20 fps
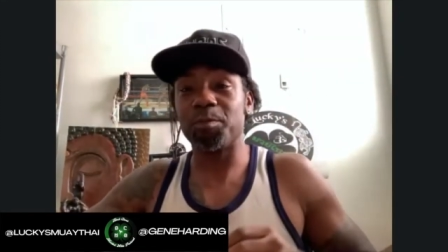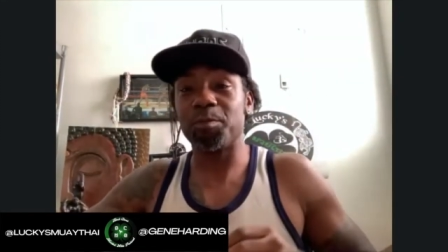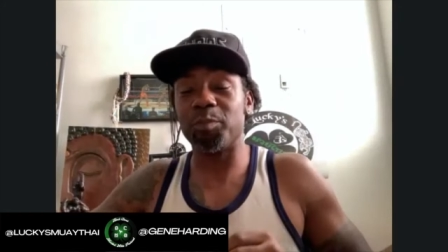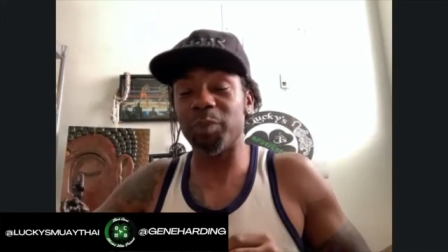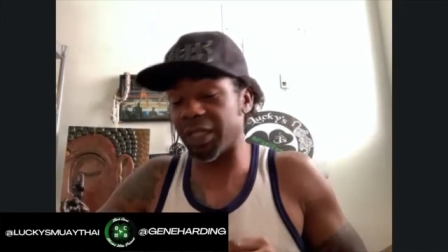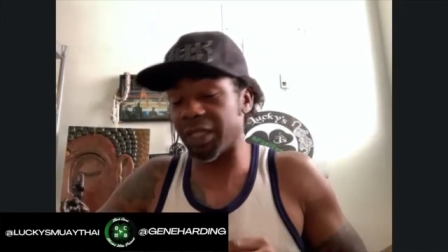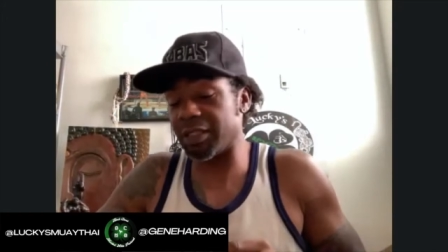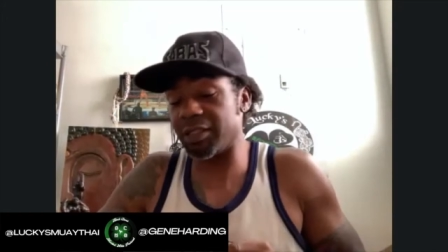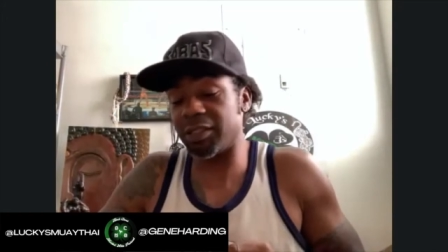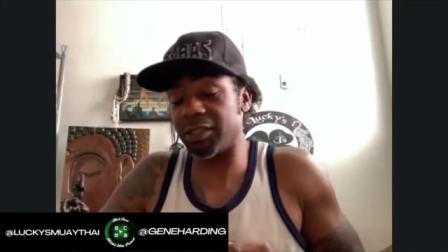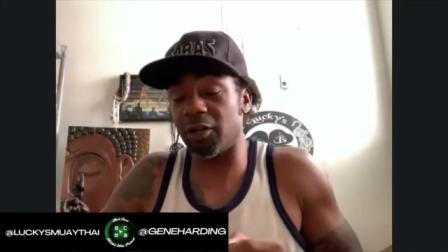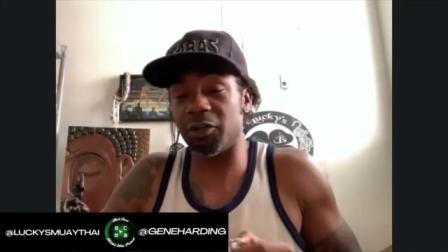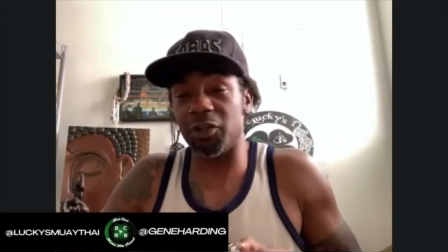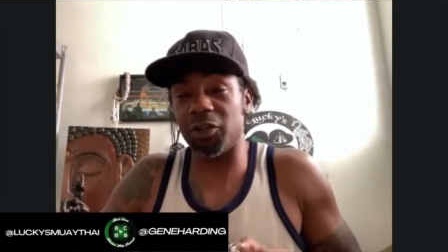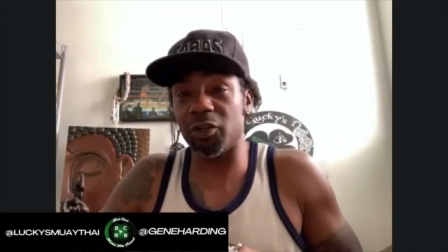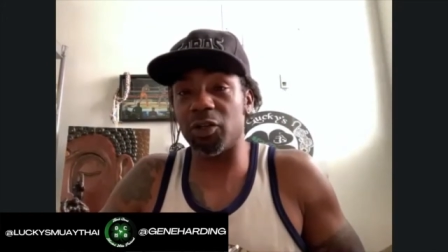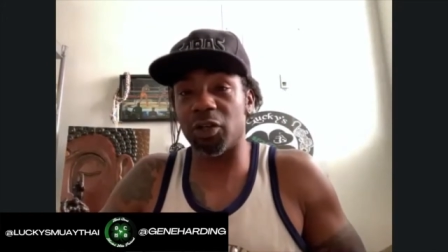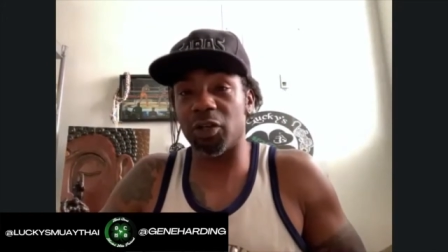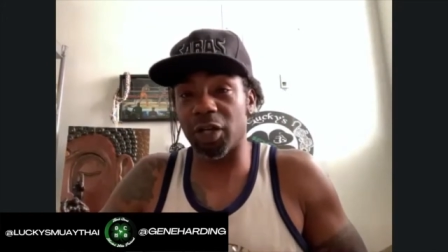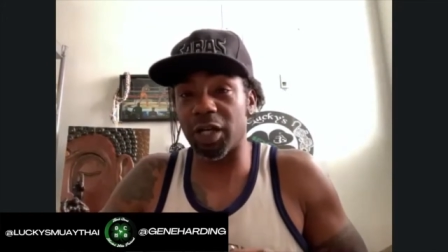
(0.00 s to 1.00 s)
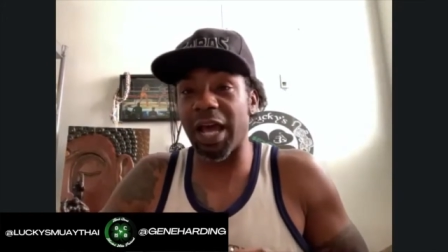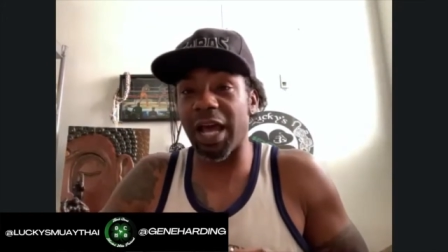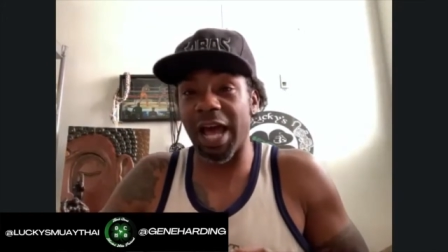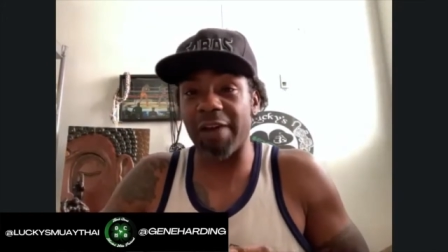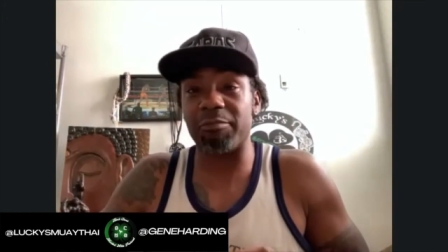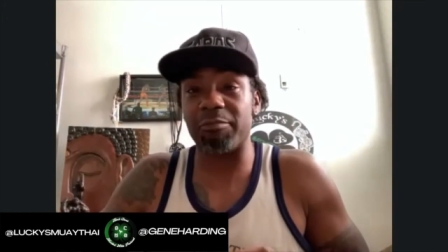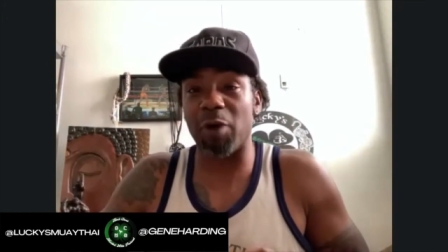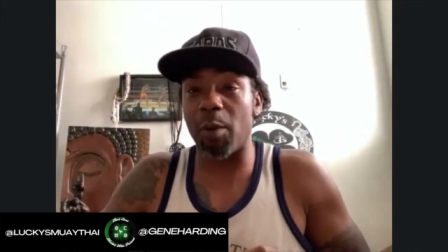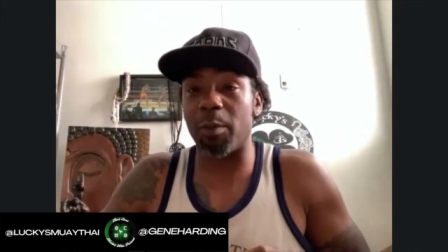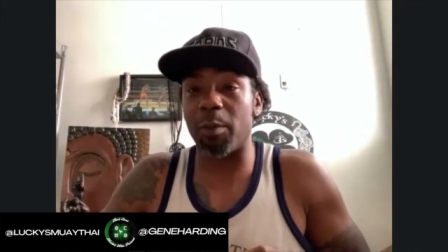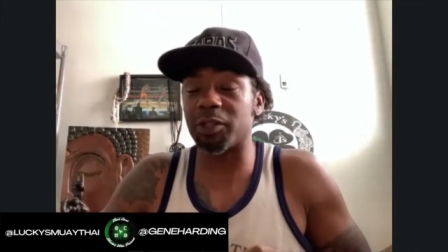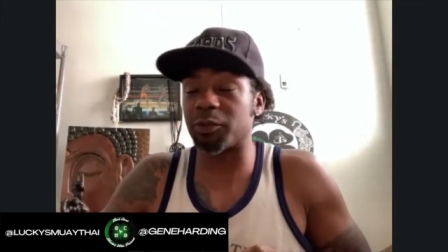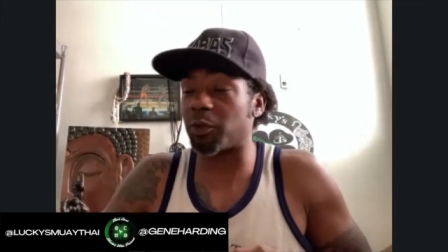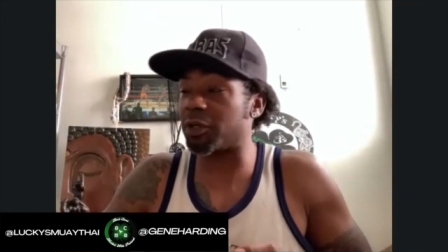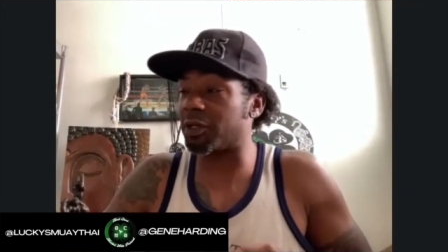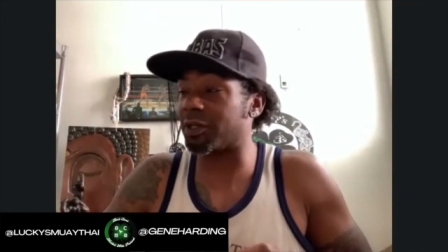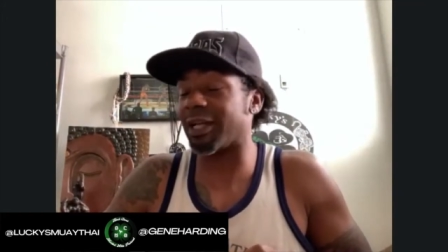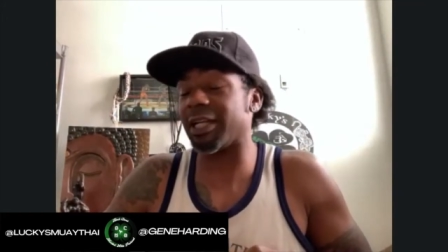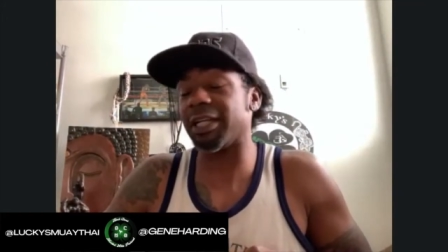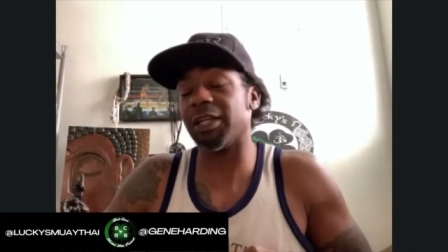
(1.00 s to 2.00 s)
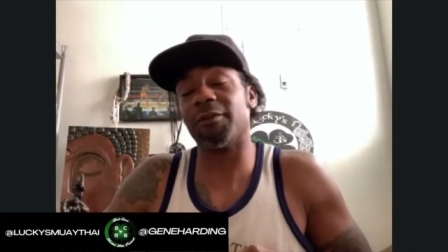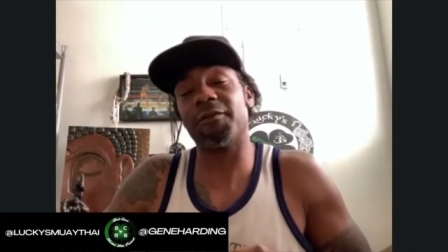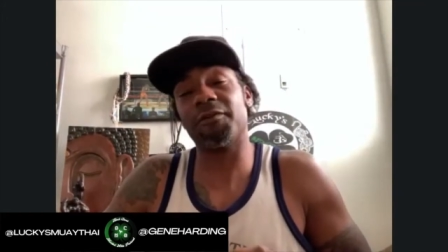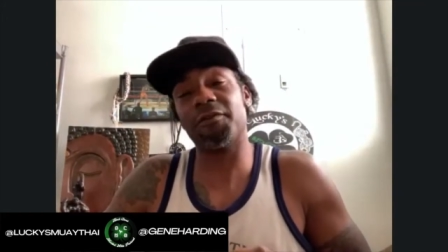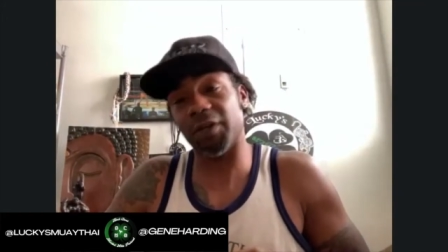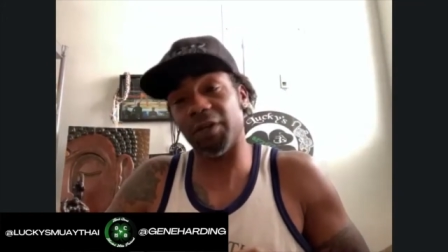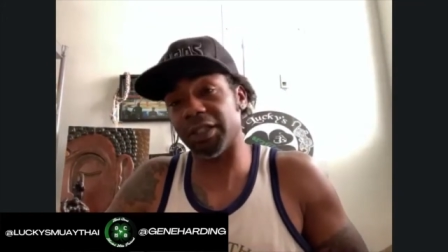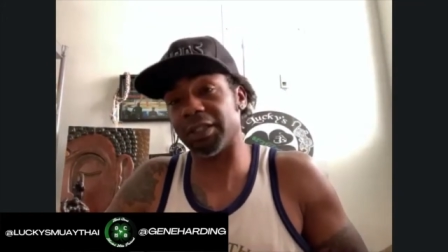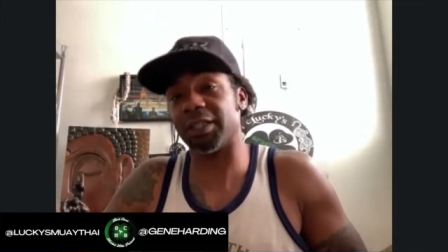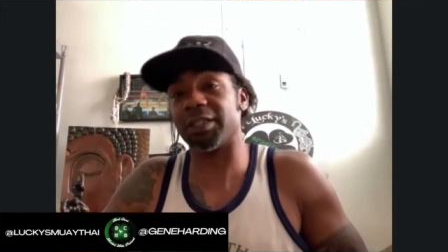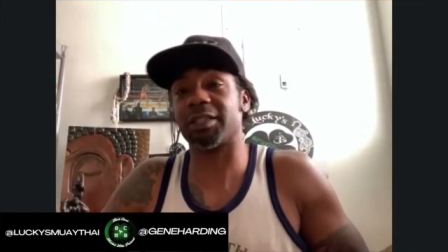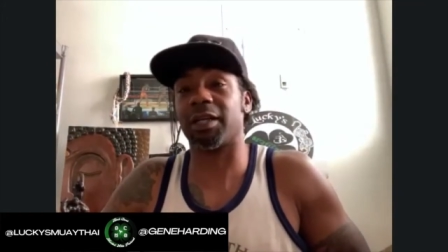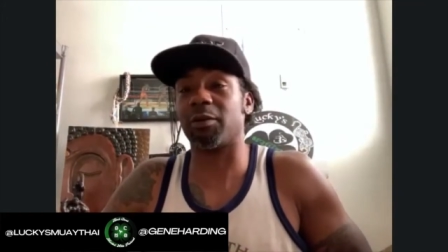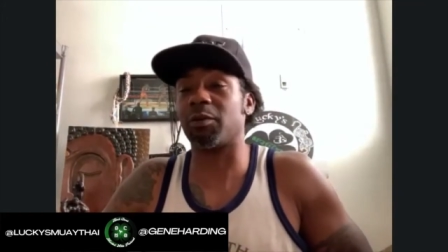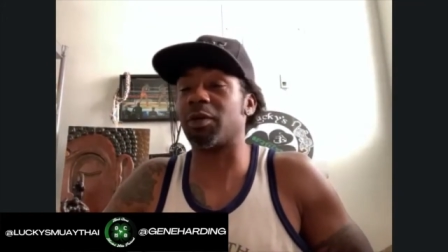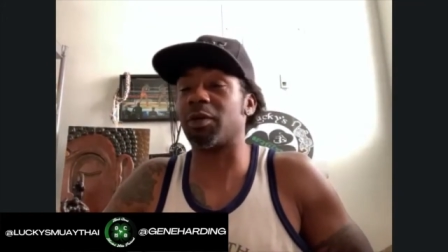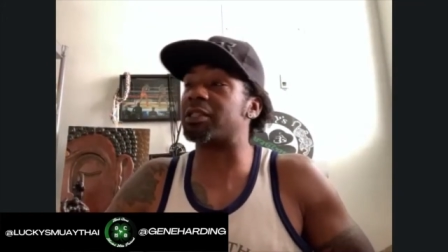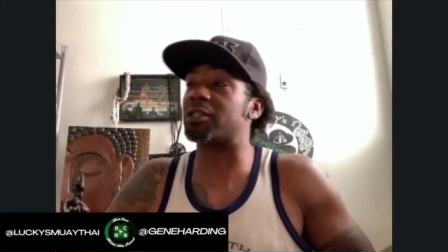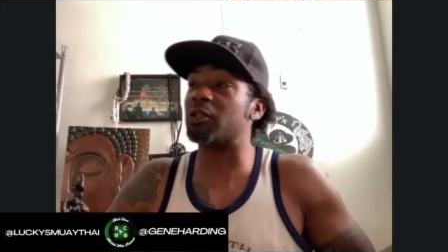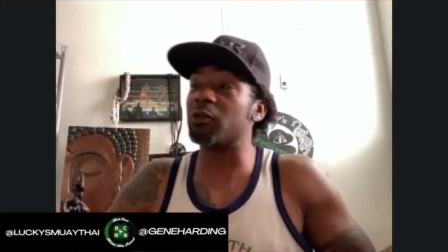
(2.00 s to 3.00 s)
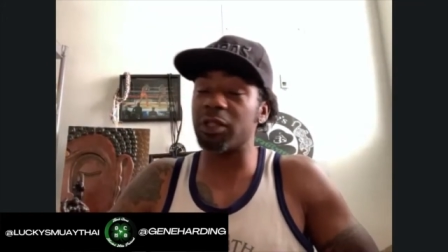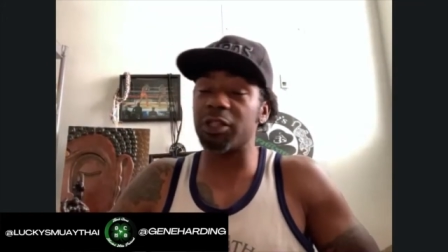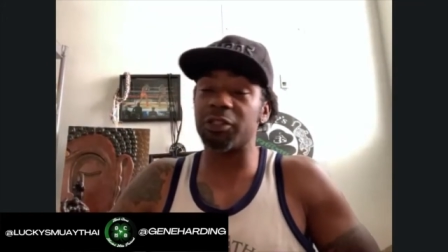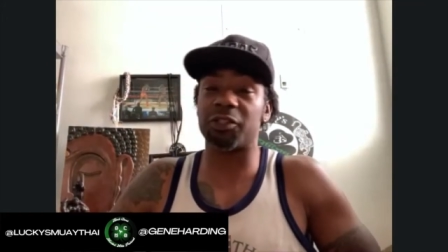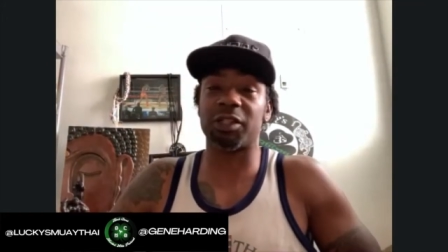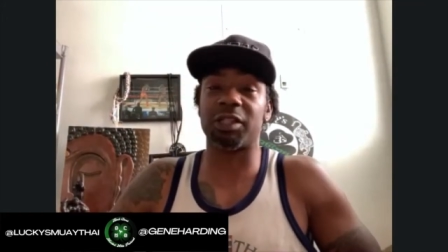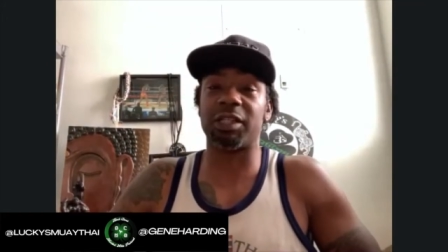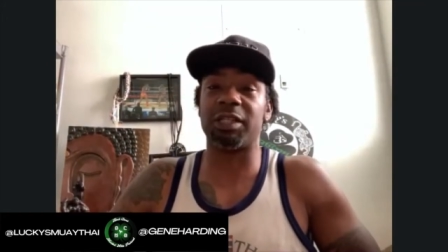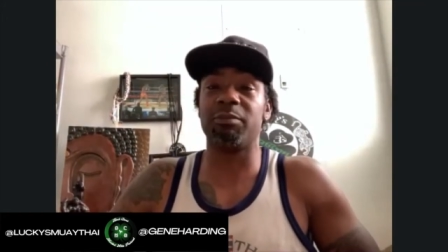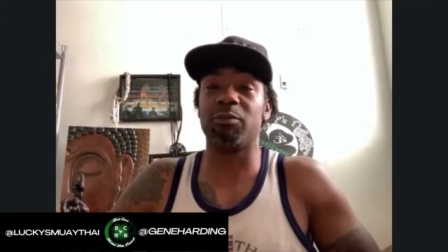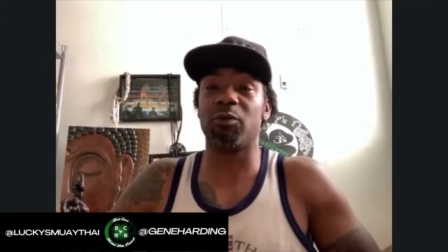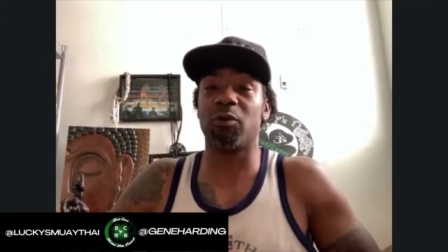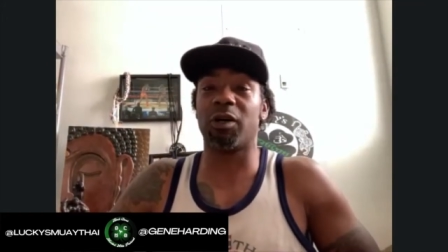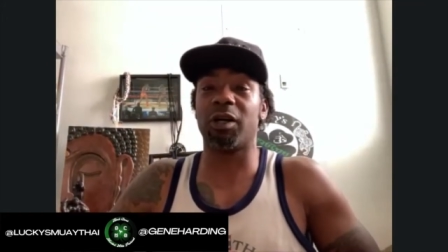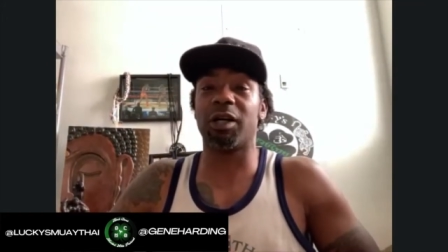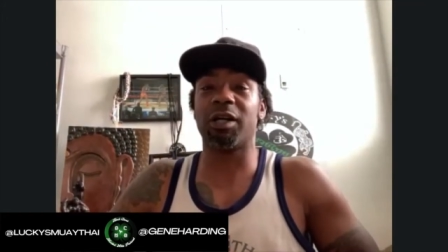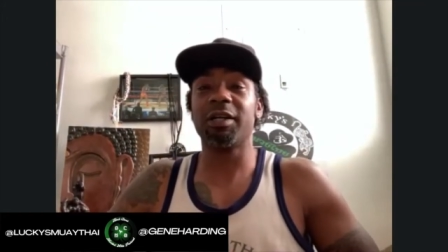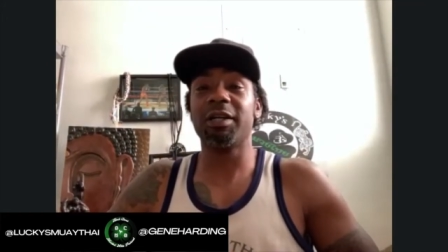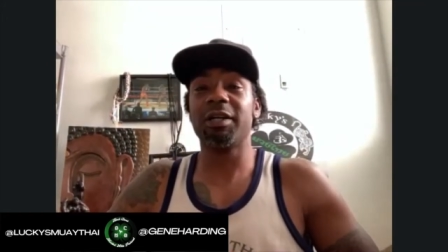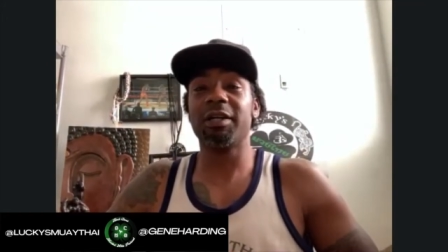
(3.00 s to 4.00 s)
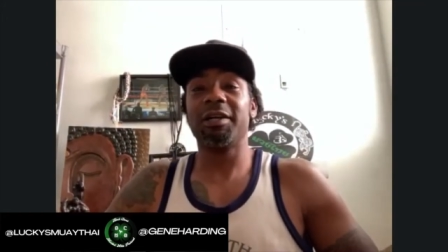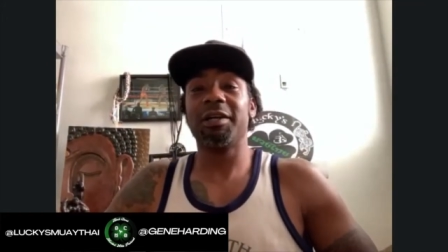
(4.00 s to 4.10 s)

Because, yo, you're going to have moments where you're like, yo, fuck this. I don't want to do this shit anymore.